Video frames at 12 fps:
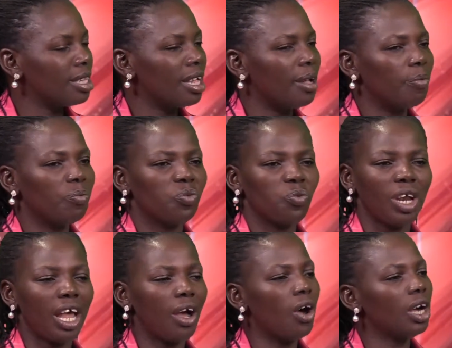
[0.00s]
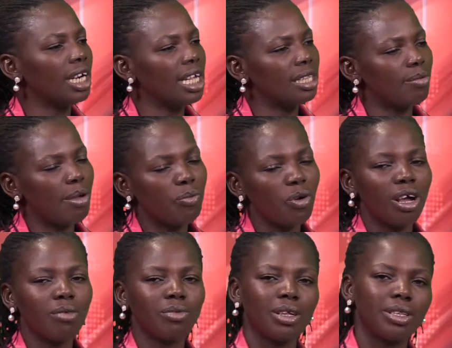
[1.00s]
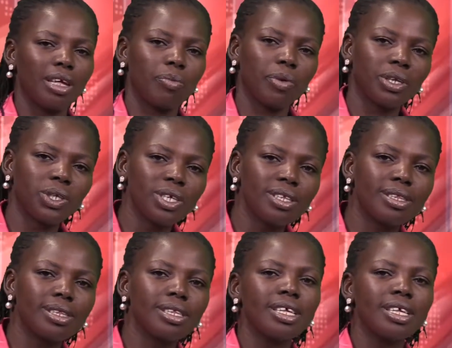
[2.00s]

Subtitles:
When I organized my programs, I'll take pictures.